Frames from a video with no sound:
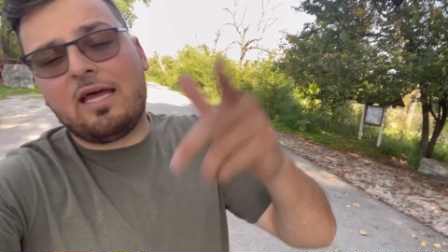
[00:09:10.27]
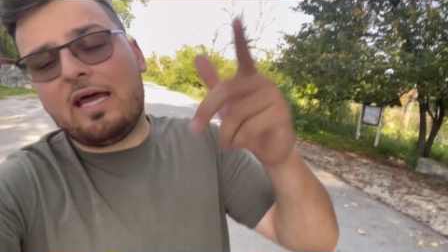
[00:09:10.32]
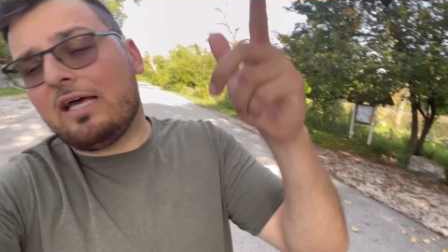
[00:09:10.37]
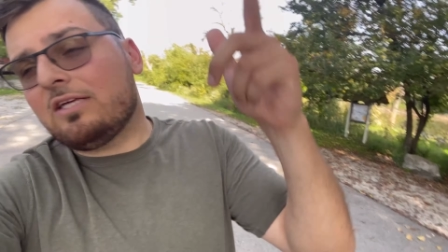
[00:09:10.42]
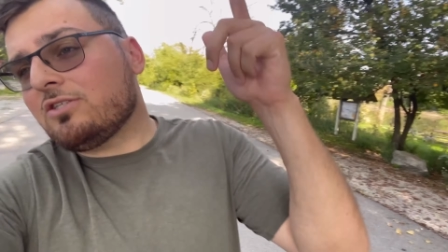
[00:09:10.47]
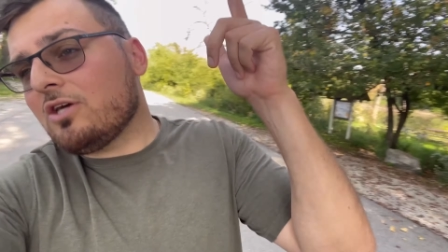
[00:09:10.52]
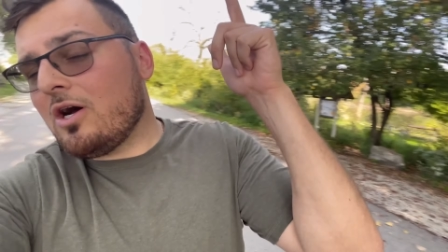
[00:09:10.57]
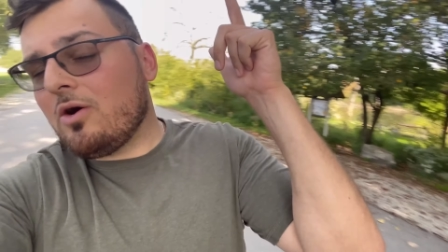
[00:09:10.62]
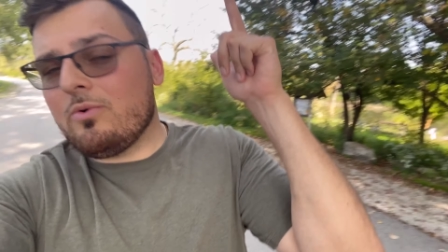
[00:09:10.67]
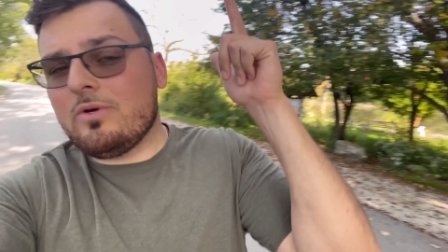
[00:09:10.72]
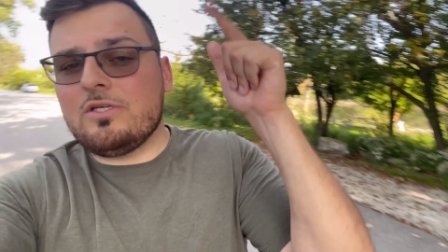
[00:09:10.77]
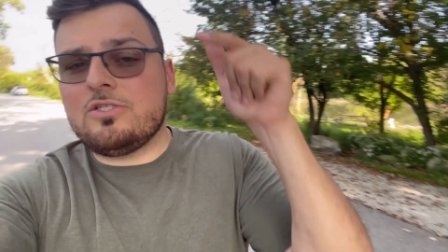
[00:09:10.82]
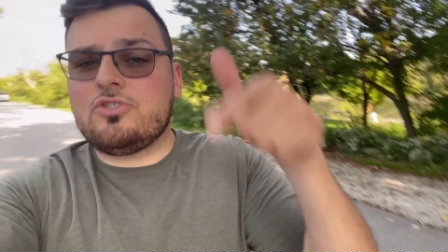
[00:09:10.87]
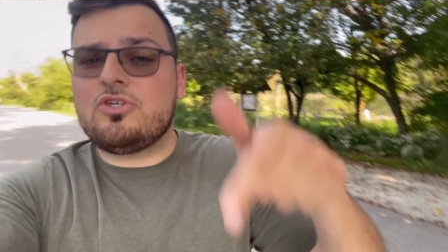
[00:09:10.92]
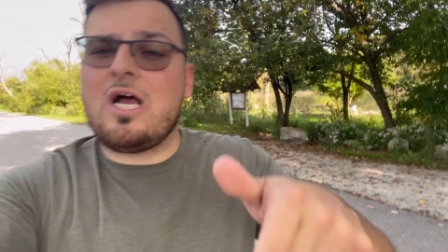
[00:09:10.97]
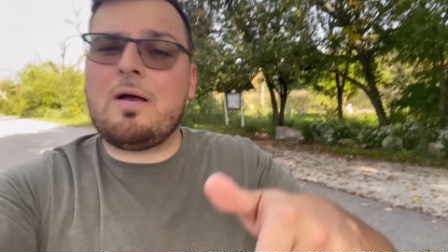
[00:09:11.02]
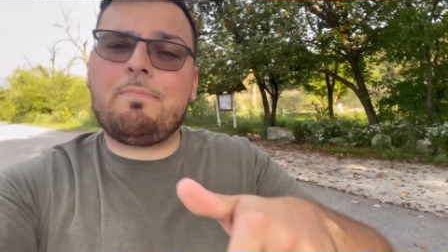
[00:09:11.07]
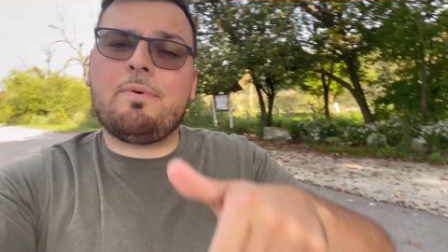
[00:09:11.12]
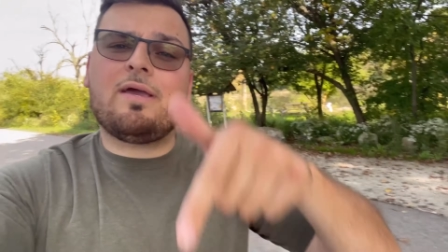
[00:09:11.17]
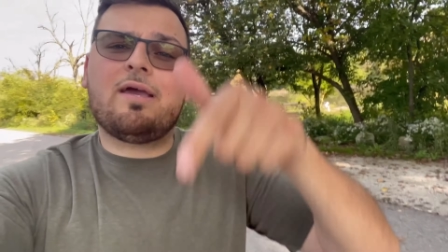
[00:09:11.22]
As always,
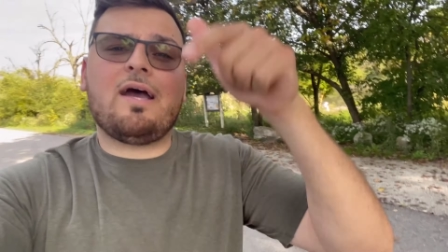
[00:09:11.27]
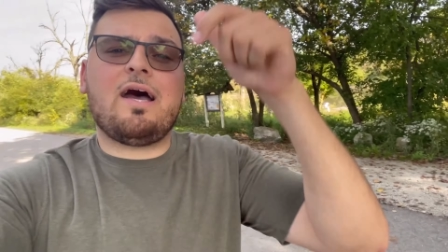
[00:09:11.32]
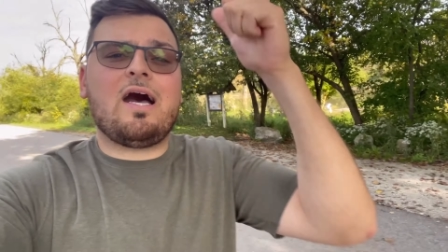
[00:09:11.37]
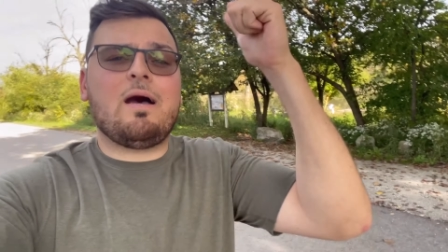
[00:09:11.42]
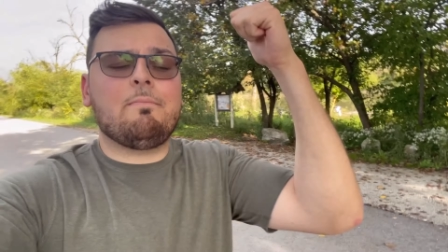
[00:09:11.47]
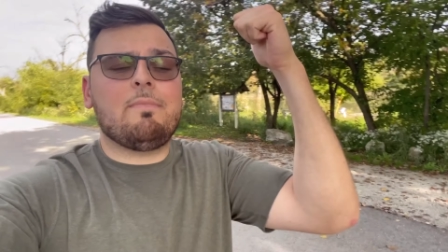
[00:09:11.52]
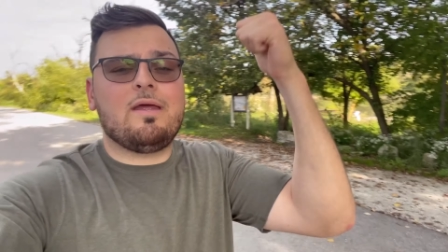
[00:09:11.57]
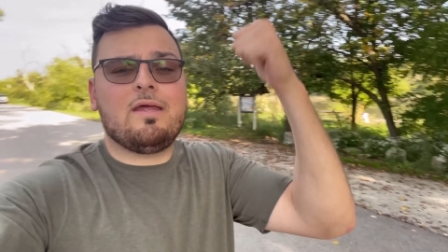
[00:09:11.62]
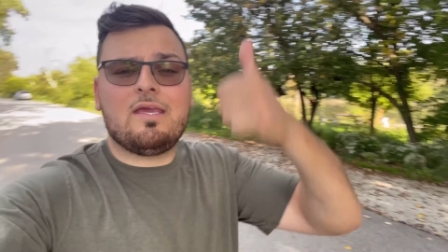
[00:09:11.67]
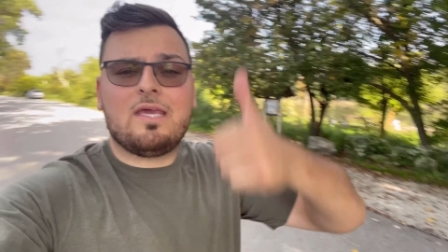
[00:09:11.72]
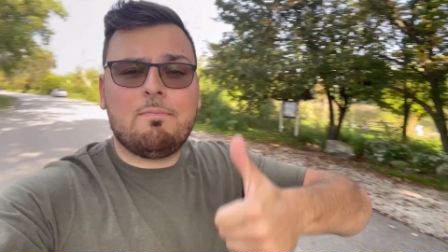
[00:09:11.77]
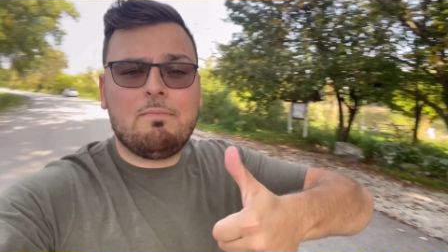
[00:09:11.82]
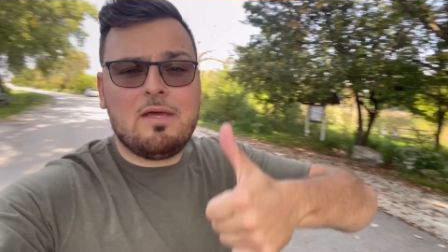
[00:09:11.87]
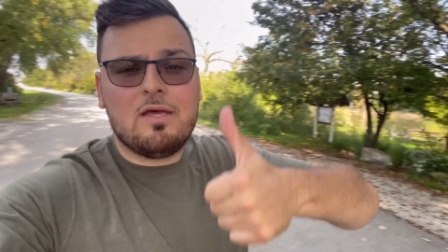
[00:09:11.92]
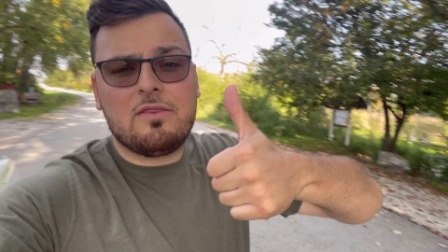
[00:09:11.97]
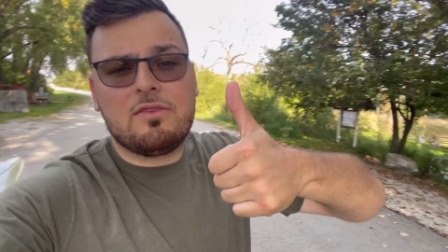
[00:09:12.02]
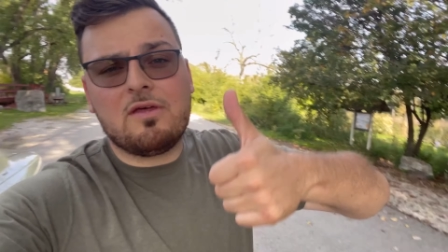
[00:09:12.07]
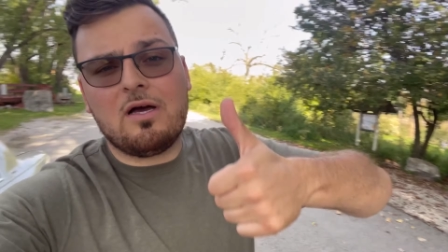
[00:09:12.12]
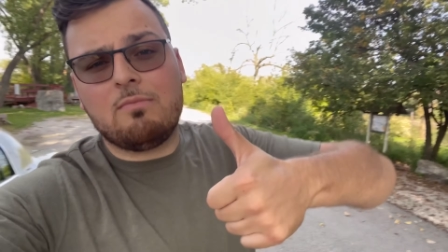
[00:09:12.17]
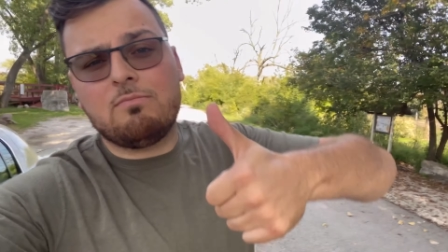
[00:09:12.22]
drop a comment, give me
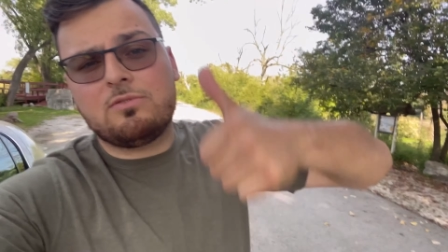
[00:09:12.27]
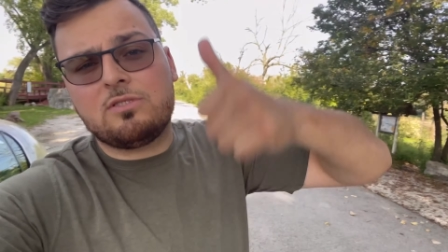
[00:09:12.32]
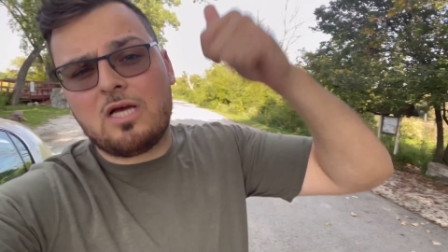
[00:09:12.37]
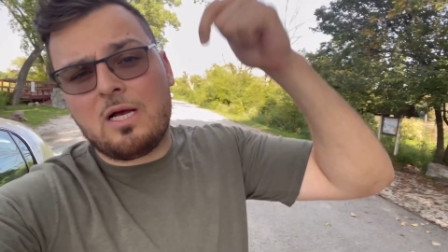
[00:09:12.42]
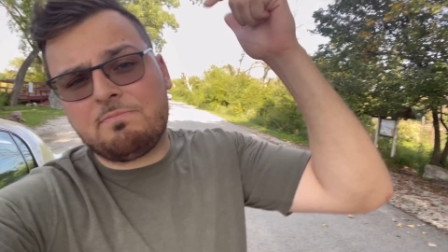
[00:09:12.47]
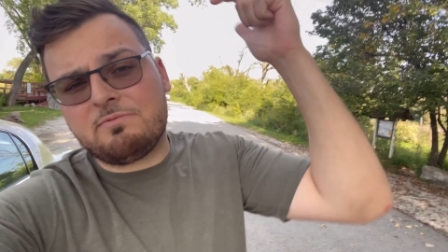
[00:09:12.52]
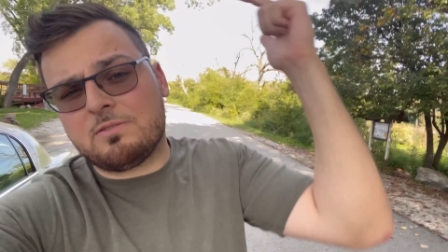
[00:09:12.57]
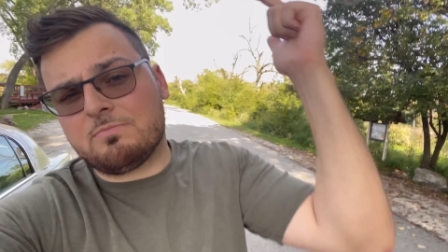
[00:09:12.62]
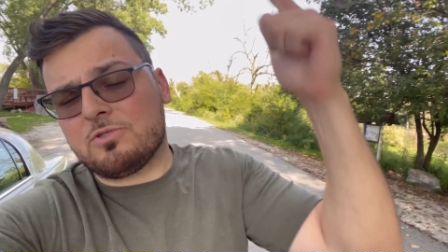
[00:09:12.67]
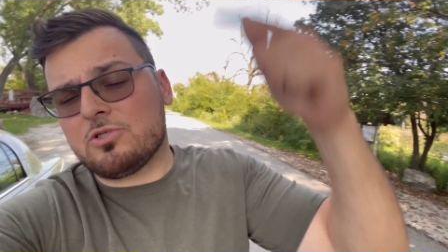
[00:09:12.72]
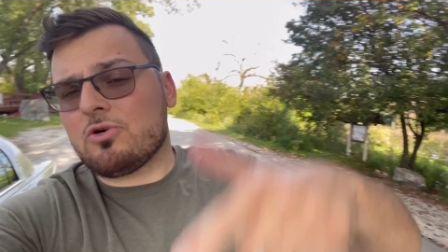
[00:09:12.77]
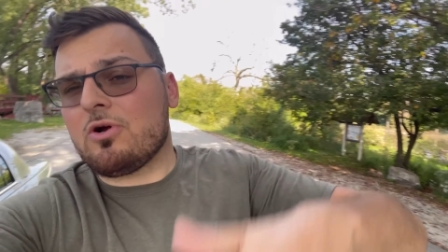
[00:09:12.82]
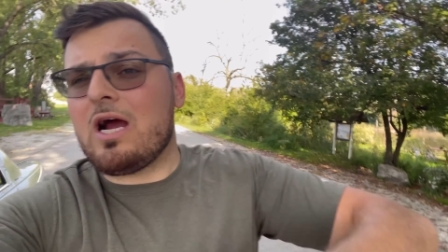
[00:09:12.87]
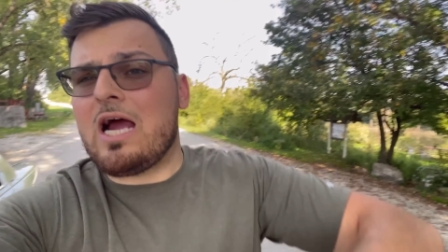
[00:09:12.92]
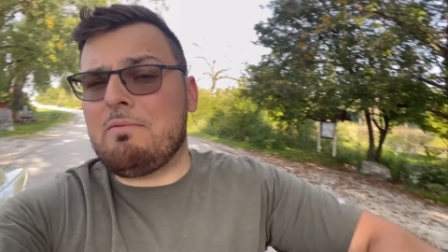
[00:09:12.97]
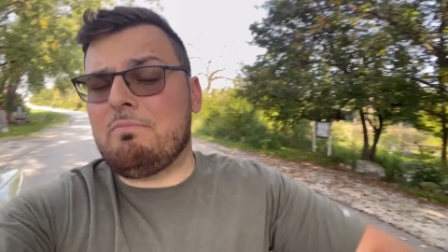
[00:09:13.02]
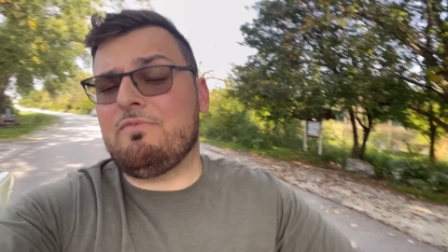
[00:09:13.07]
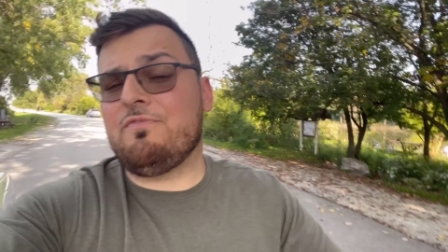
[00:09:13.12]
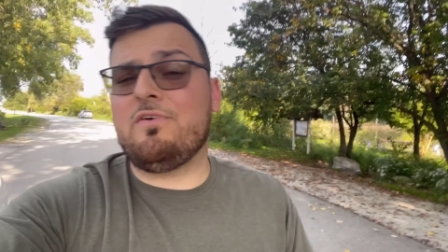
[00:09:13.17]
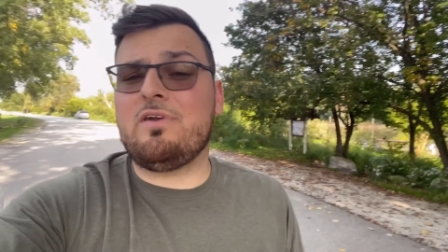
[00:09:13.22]
a thumbs up,
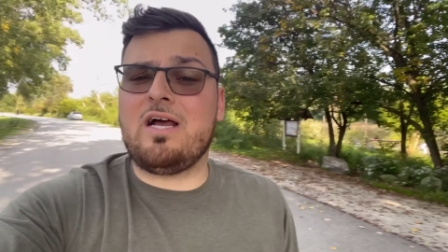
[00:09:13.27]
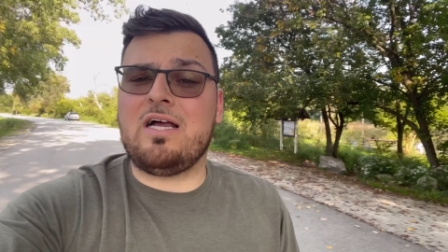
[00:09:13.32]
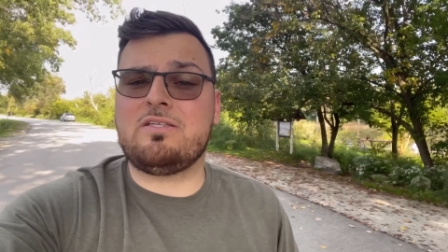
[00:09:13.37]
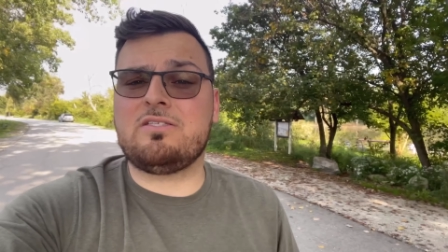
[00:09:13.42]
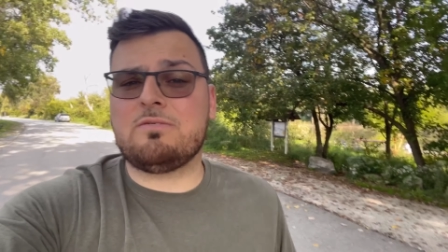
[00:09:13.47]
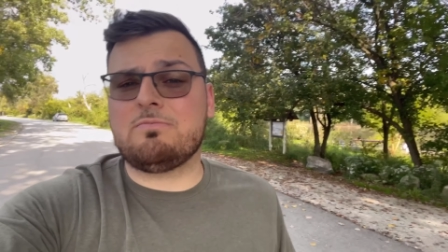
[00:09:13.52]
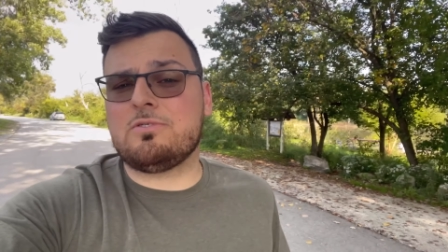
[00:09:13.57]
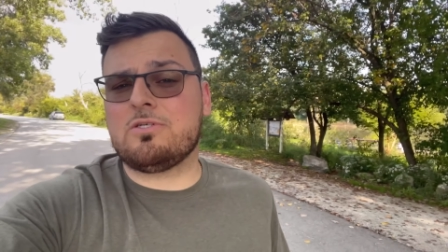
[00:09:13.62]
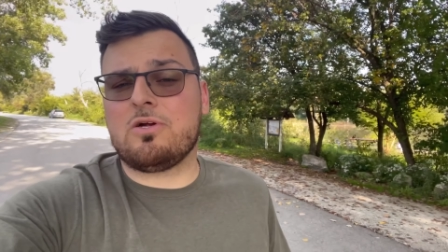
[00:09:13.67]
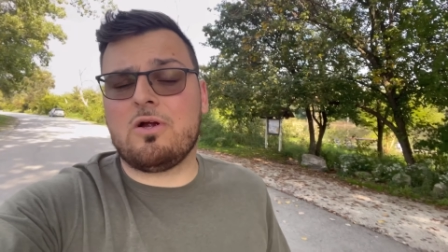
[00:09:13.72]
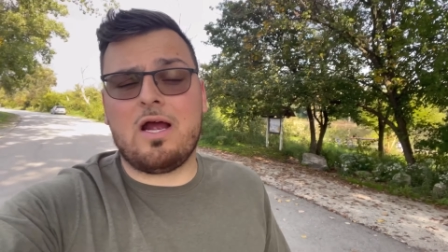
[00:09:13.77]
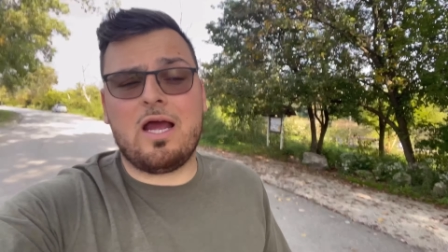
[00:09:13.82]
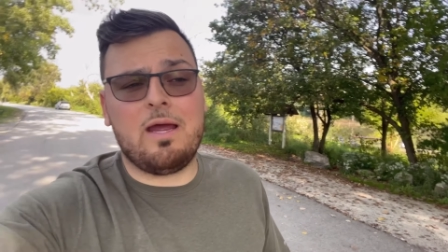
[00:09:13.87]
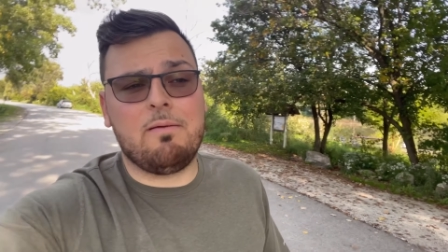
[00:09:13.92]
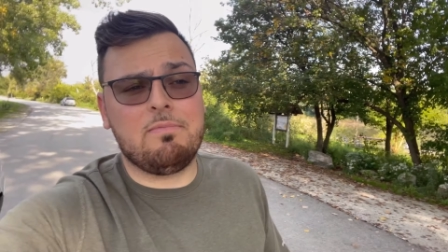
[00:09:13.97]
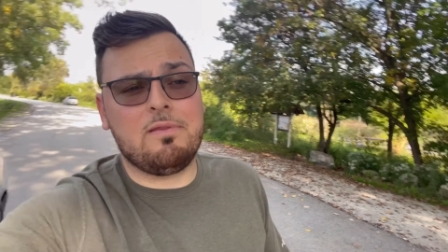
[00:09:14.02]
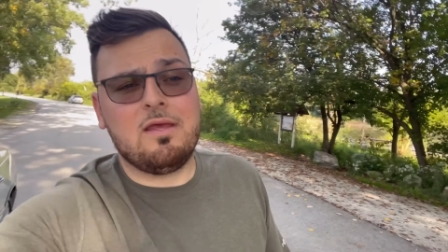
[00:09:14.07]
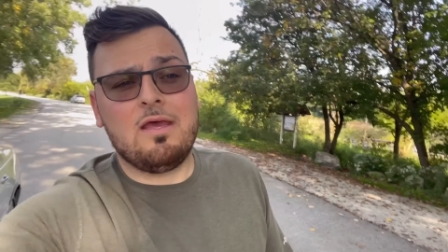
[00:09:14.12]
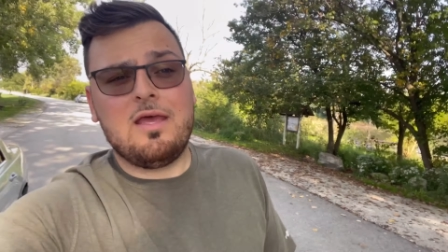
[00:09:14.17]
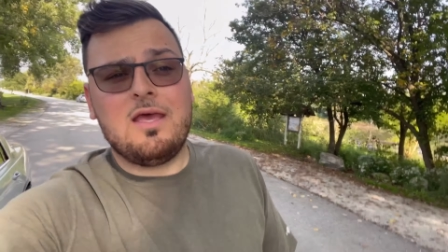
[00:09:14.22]
subscribe if you're not
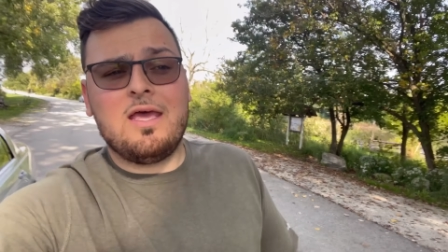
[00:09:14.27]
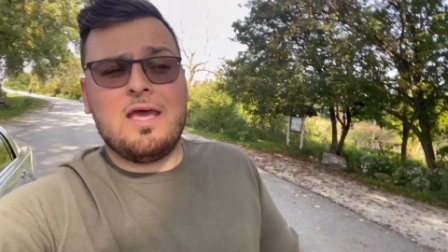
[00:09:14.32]
subscribed,